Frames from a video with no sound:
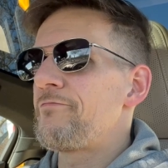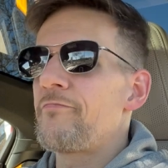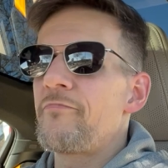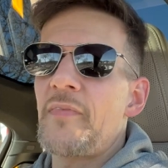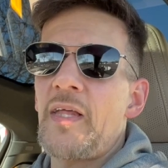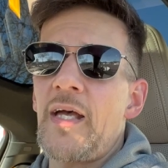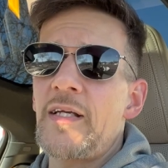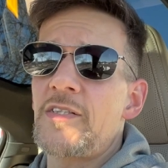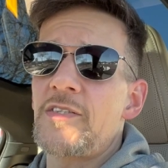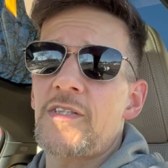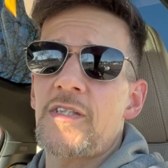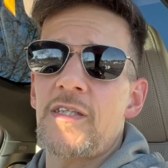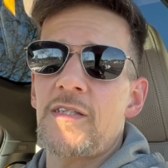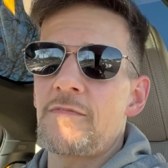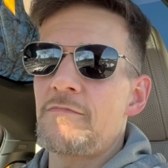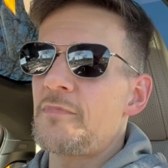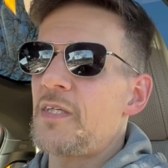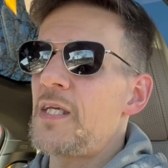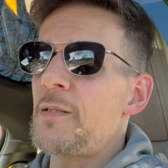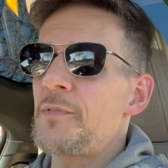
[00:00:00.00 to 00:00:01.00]
I just
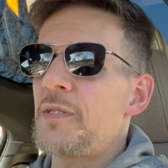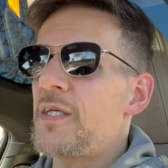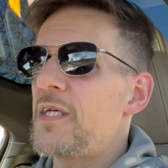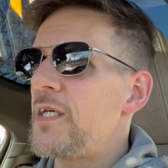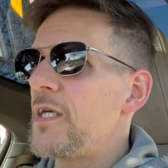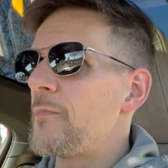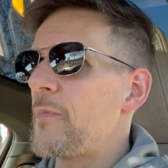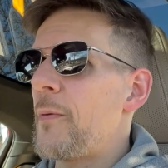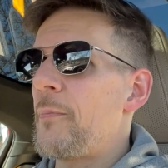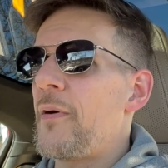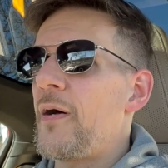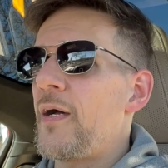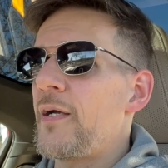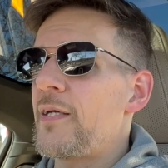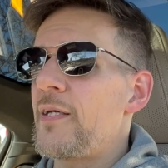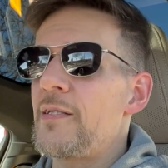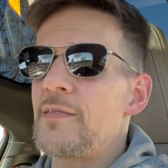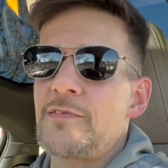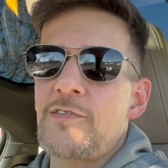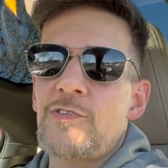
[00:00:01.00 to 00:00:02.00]
keep the key in my
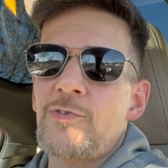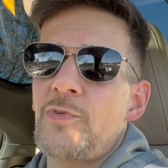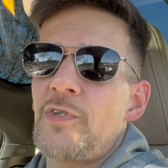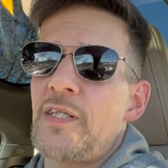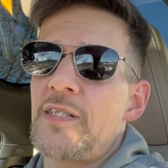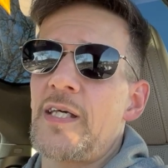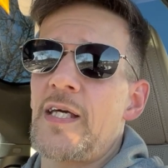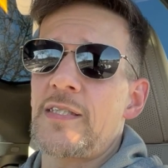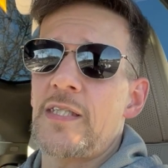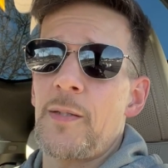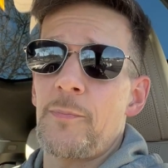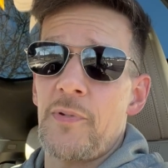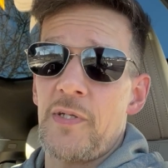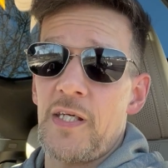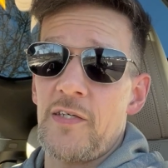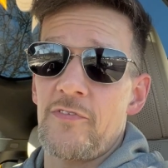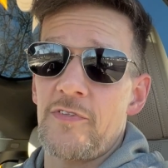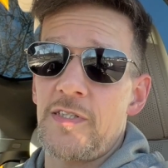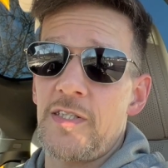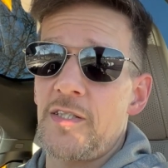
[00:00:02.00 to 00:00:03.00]
pocket. It's really not that
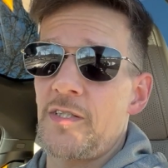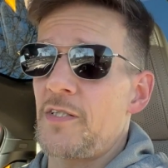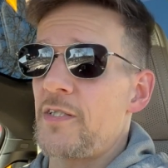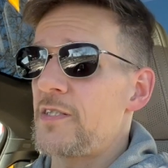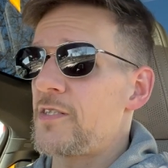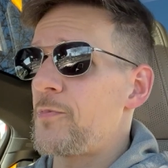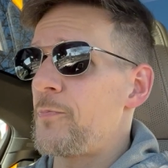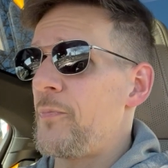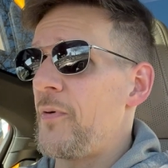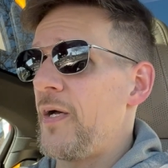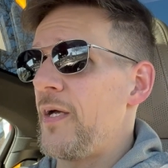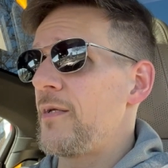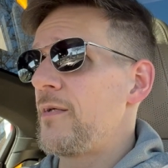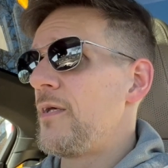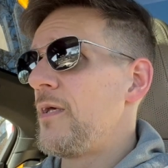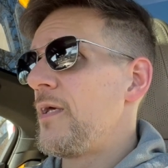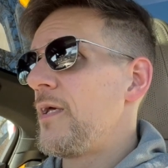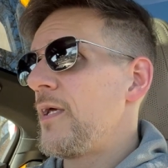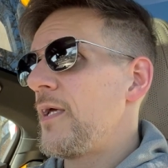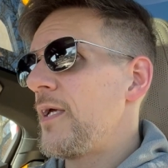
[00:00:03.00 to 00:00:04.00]
big of a deal. But
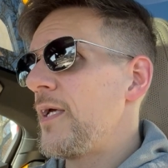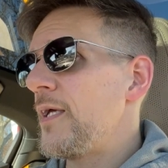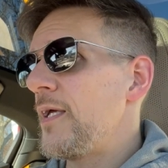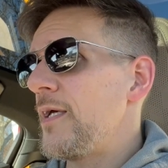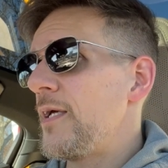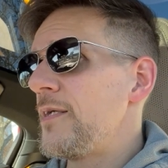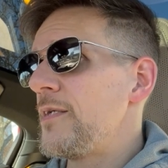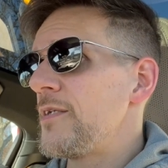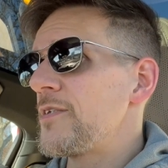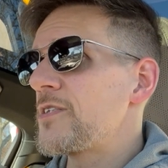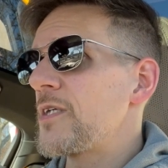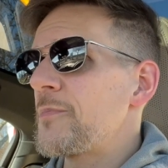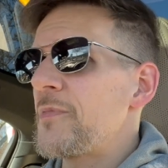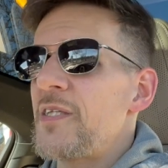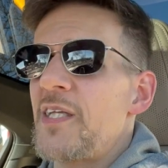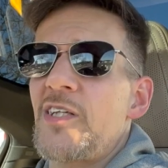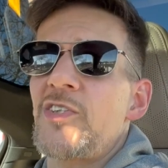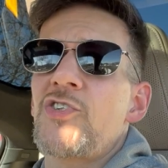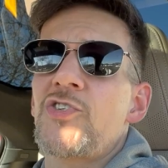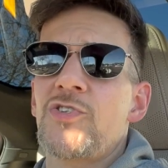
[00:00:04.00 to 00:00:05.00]
it is something
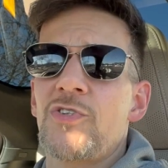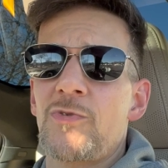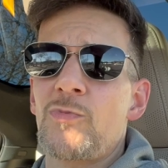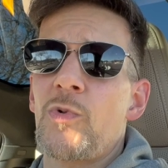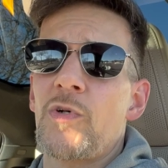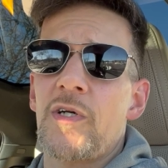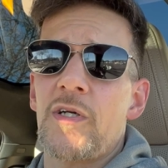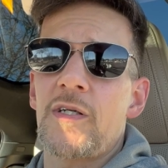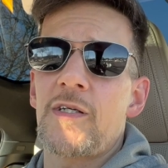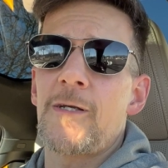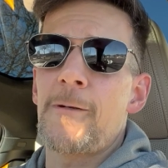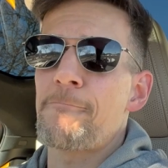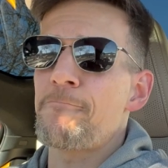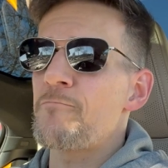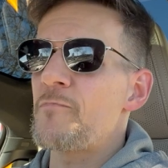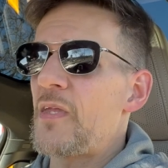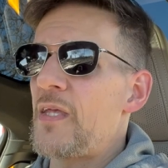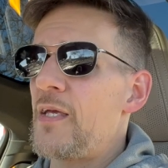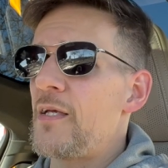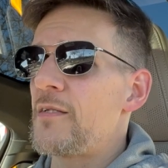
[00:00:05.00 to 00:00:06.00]
that should work
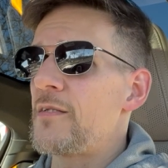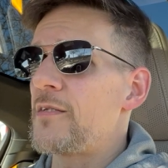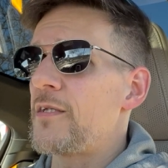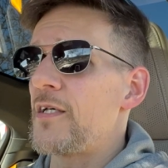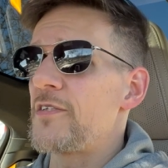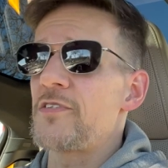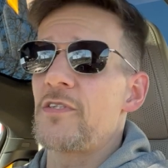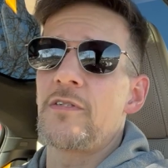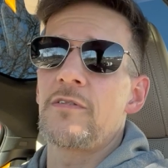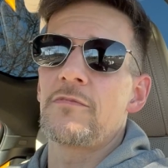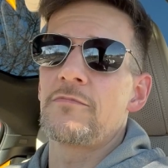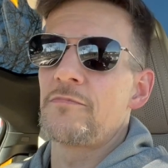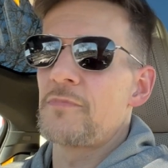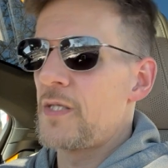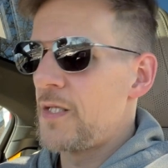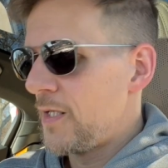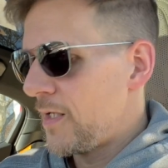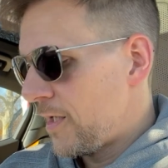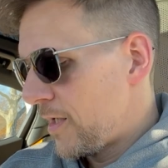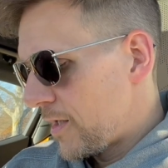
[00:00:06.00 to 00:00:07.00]
and doesn't.
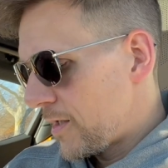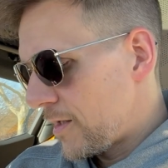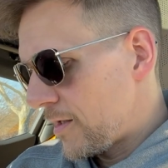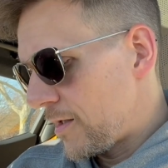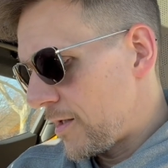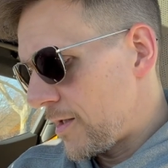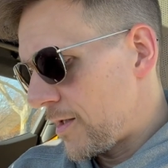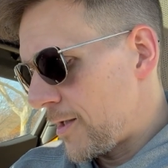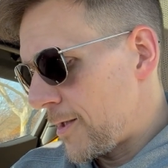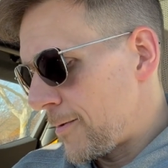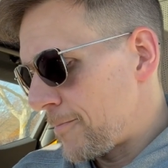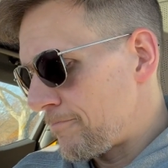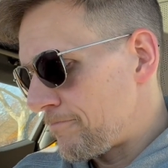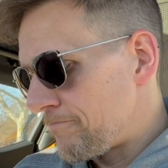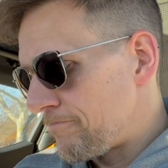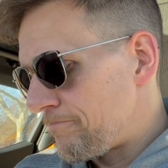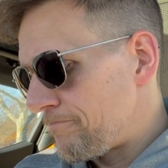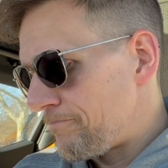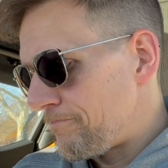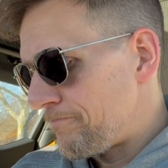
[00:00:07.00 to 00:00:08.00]

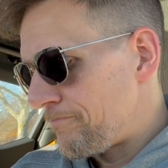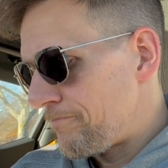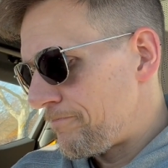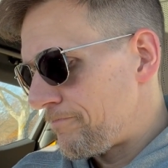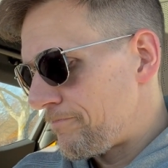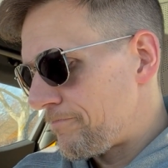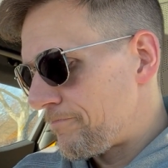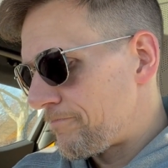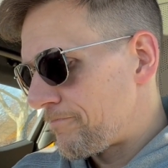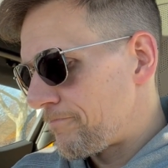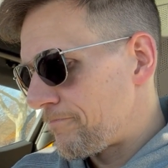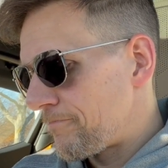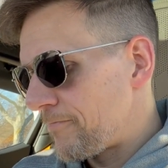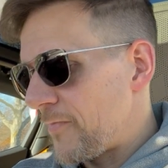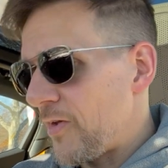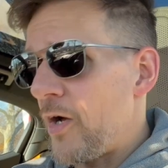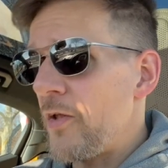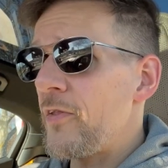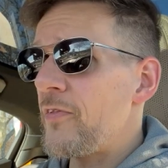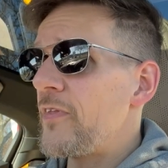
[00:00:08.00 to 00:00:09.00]

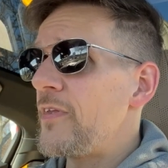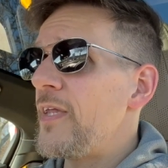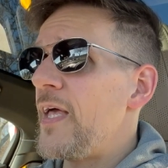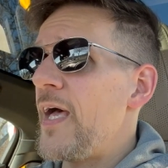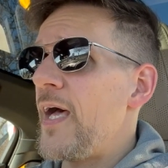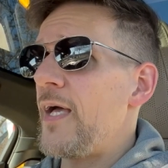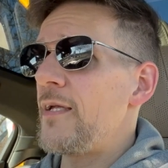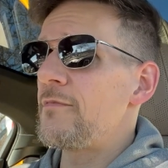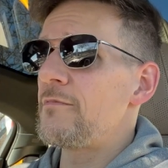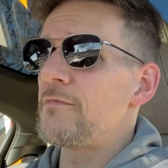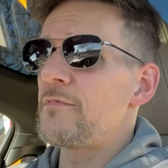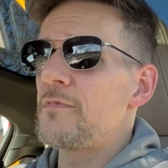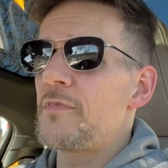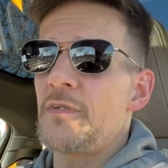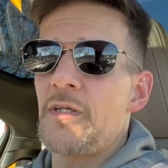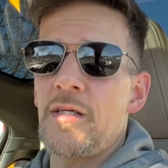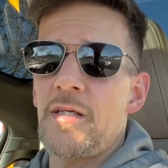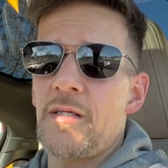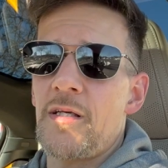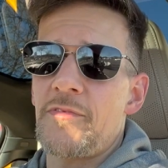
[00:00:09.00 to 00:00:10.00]
Other than that,
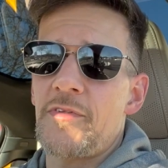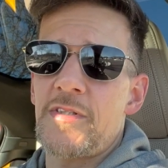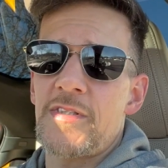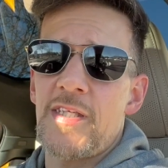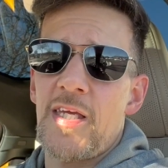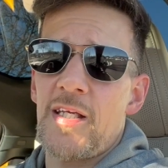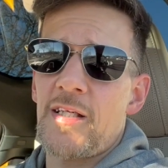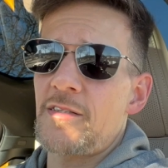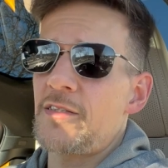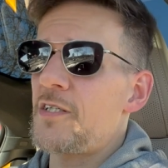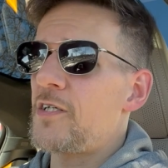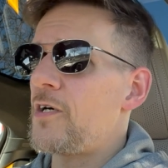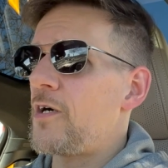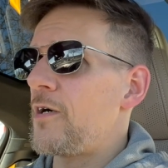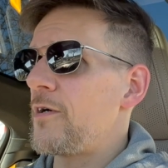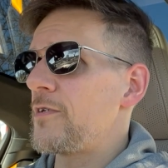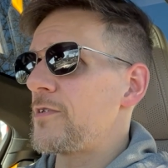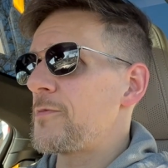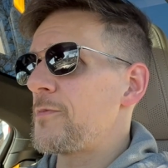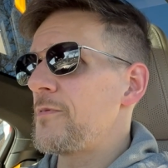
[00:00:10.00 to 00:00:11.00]
the tech in the
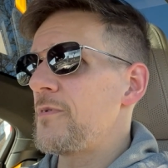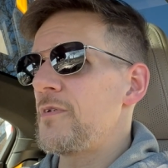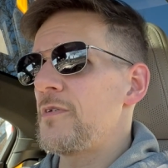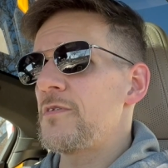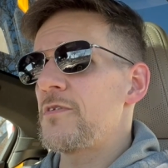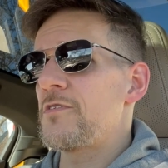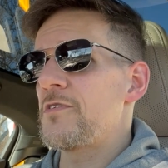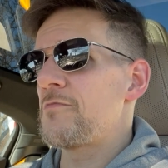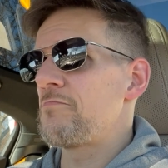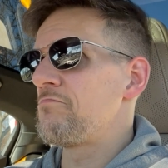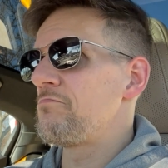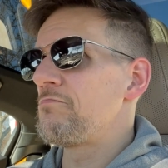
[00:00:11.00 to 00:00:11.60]
car is